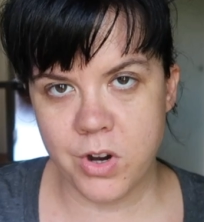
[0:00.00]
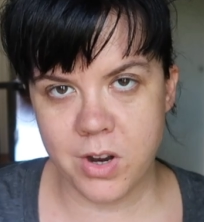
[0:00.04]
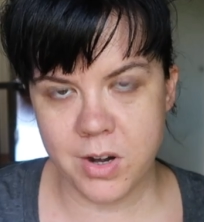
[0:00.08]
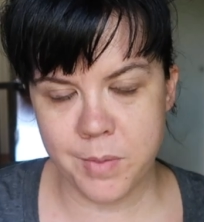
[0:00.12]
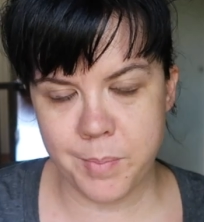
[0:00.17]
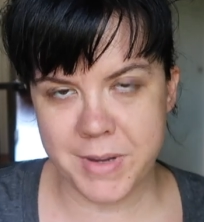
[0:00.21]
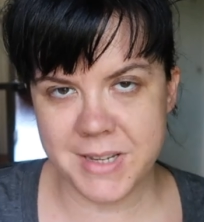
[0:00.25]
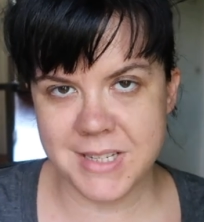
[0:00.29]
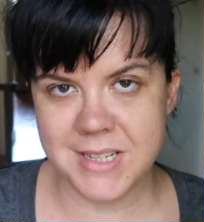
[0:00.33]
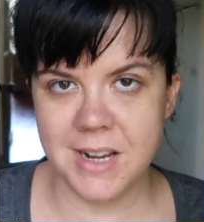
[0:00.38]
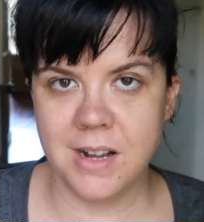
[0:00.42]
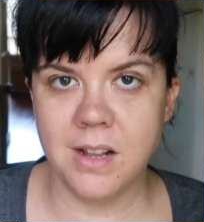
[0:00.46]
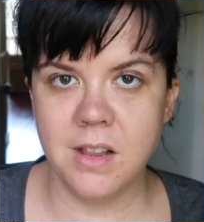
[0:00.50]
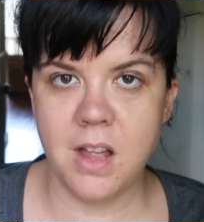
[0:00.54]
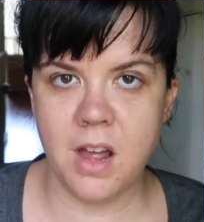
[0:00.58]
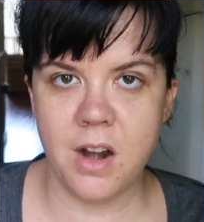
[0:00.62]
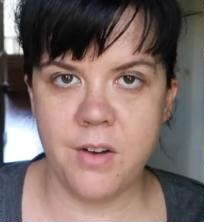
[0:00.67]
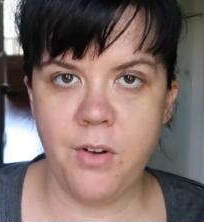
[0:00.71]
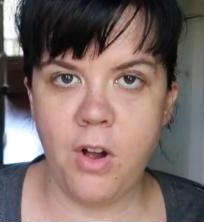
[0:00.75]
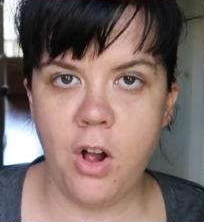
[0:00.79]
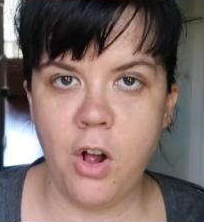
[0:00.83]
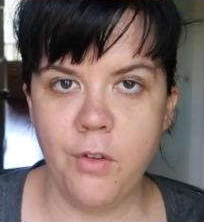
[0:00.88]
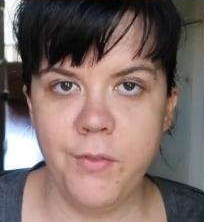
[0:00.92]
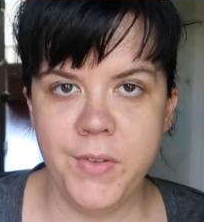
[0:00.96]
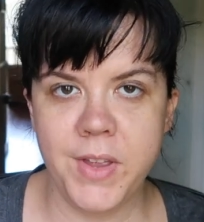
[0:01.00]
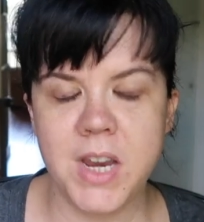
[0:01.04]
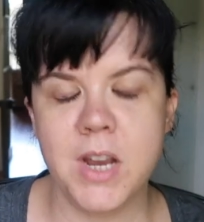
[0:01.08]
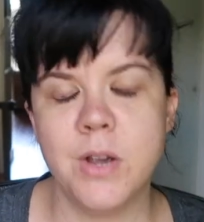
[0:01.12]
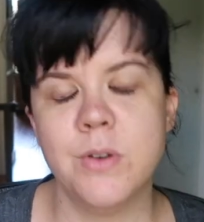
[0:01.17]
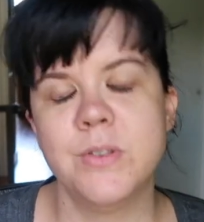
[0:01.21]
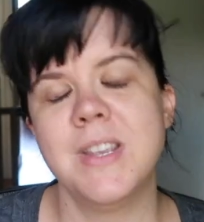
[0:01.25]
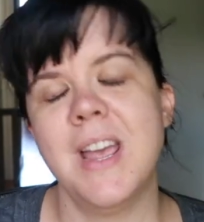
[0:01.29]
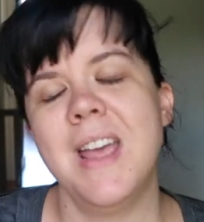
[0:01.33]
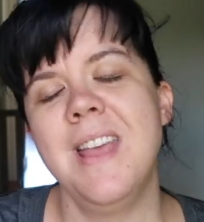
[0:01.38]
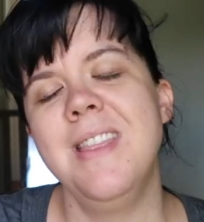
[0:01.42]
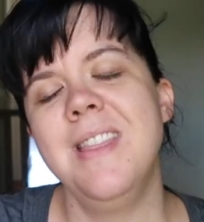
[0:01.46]
You're going to be seeing a lot of haul
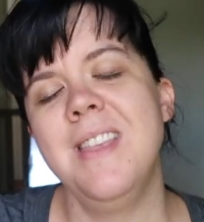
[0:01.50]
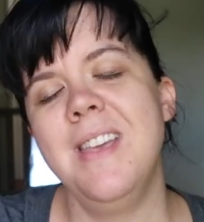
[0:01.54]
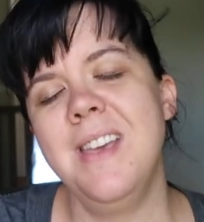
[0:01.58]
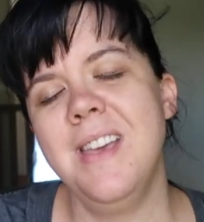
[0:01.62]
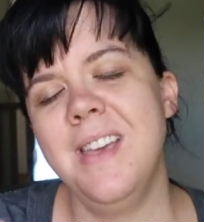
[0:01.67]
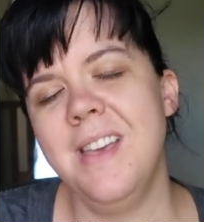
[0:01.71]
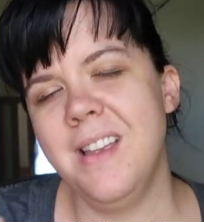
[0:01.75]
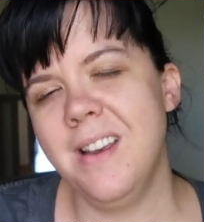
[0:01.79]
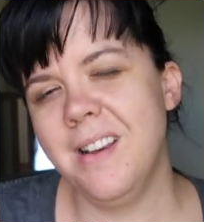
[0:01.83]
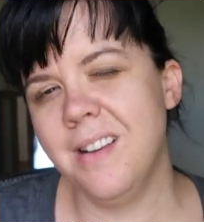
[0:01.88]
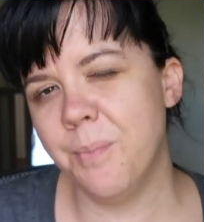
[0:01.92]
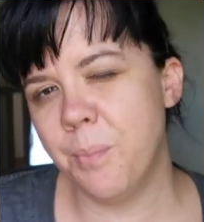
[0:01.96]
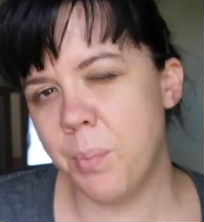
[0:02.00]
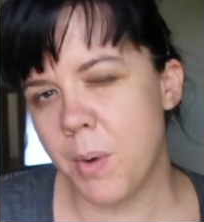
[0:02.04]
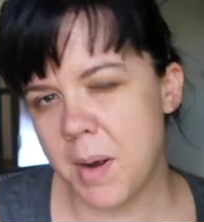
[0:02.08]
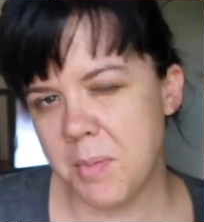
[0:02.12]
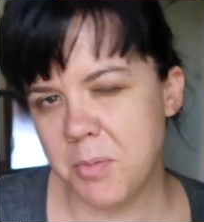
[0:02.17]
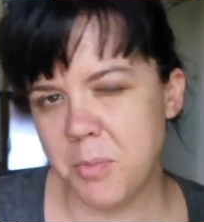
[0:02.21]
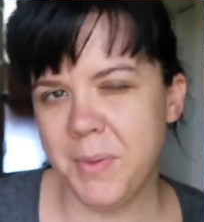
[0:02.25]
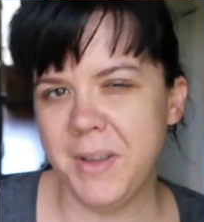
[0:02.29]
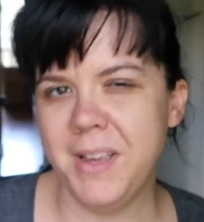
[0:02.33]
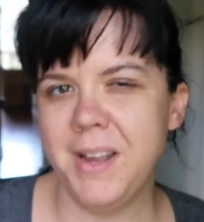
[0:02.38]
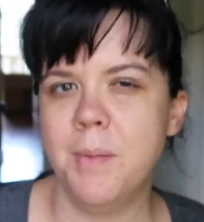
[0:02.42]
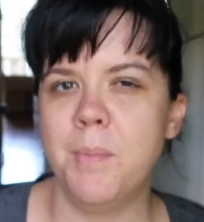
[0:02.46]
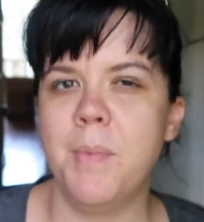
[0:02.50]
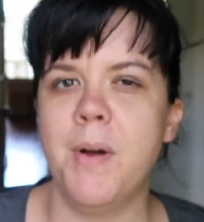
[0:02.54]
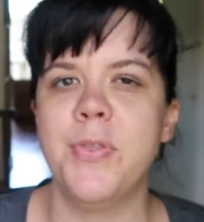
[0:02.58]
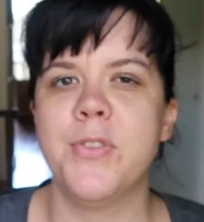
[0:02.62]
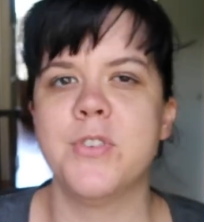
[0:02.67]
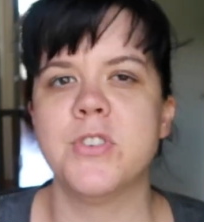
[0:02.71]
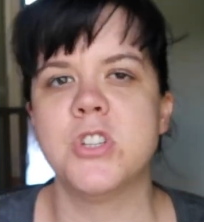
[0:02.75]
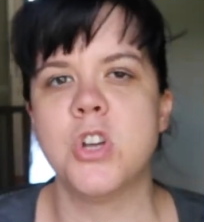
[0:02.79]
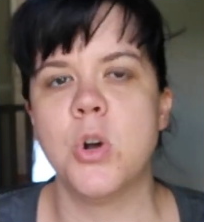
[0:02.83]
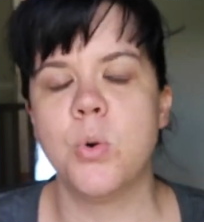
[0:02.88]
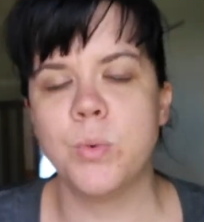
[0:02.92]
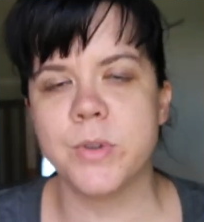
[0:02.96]
videos, and then probably in a month
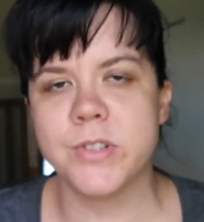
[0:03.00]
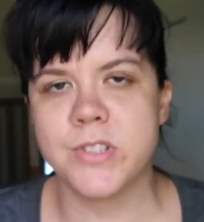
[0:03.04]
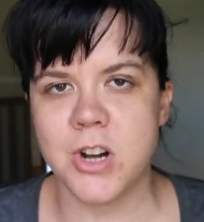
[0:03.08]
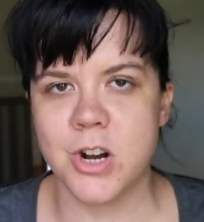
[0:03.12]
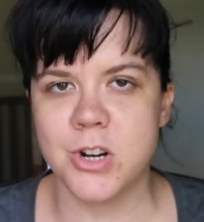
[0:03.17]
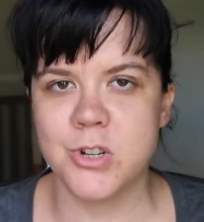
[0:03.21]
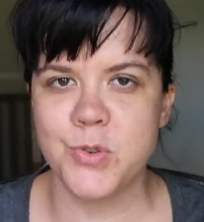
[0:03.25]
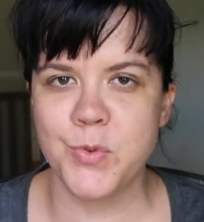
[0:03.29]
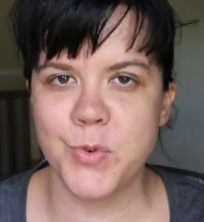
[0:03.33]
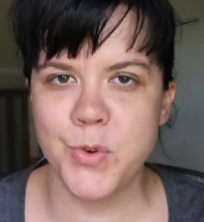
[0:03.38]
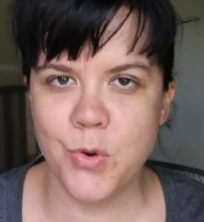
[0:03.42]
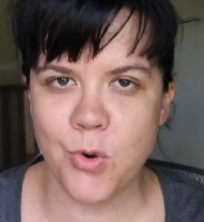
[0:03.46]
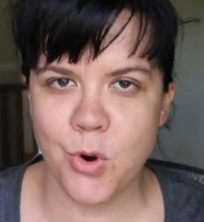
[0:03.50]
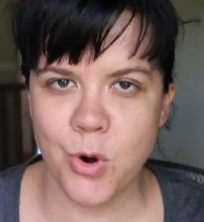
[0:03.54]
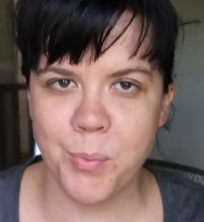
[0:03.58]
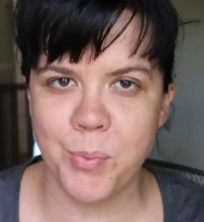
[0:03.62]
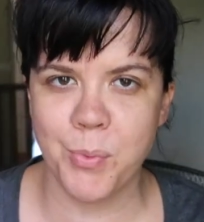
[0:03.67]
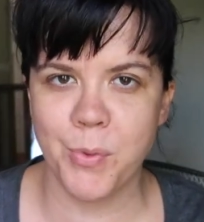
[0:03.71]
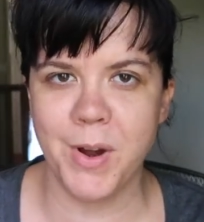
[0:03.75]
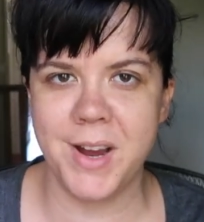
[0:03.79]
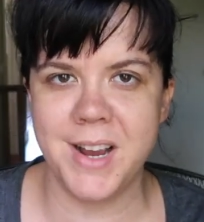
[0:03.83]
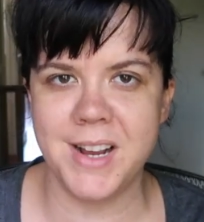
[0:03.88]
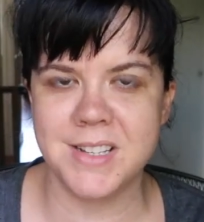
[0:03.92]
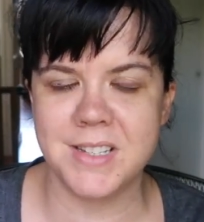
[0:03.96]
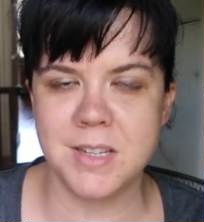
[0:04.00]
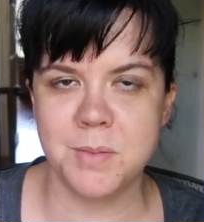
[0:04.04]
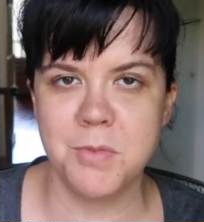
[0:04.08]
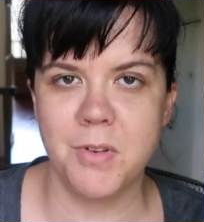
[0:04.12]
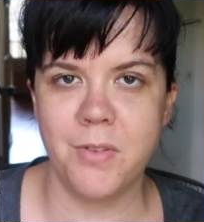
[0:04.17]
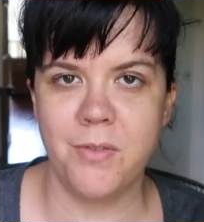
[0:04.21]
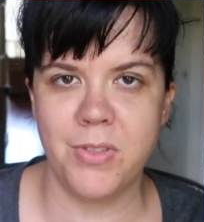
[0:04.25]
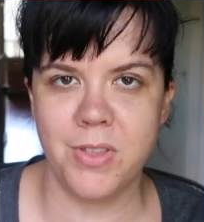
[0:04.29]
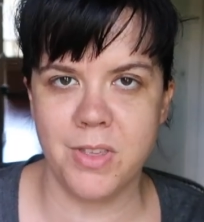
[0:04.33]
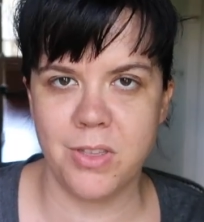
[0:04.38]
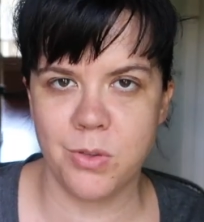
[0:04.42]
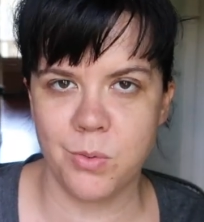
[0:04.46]
or so we'll start to incorporate some
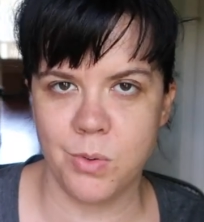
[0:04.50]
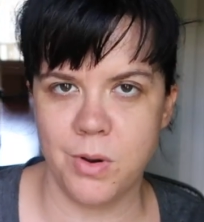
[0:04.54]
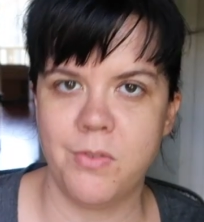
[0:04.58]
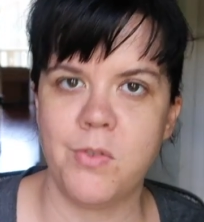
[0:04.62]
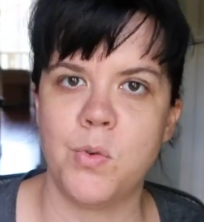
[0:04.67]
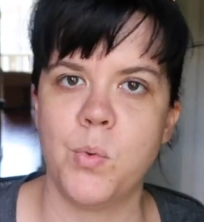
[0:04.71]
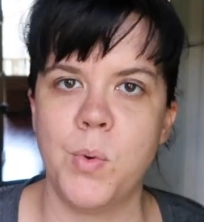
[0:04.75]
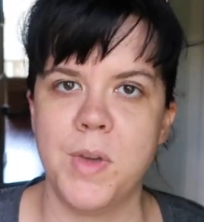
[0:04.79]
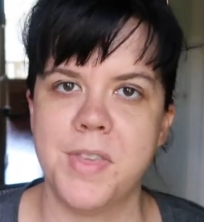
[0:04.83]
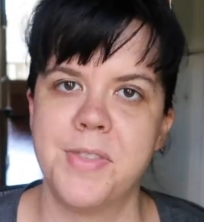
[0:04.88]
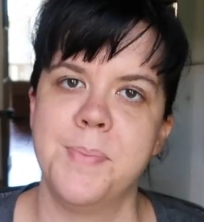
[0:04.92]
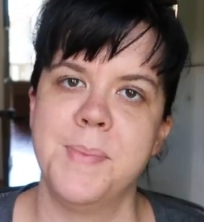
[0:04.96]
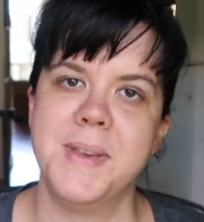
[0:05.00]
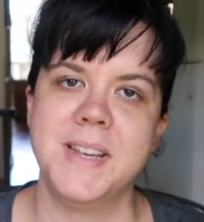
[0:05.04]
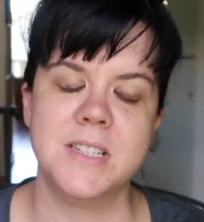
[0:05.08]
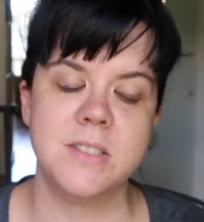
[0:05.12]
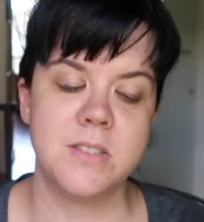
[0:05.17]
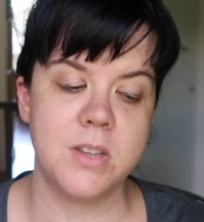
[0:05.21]
of the thrift with me.